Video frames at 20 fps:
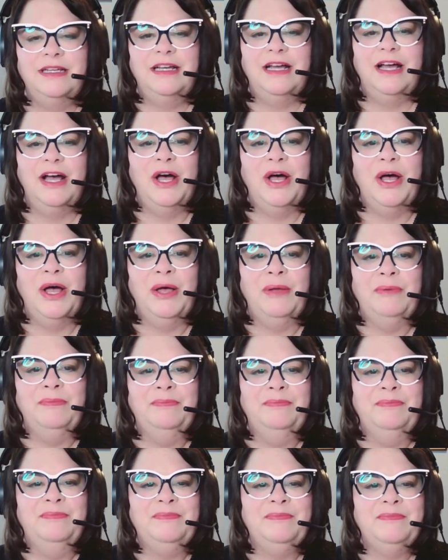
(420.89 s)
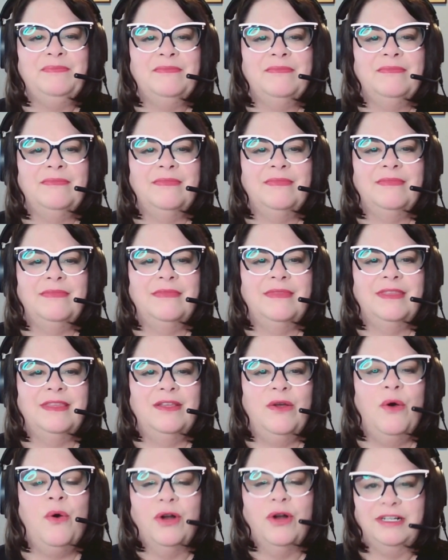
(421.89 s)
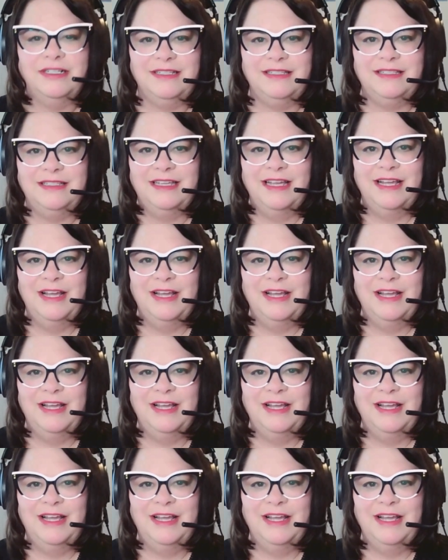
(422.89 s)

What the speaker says: um, horse,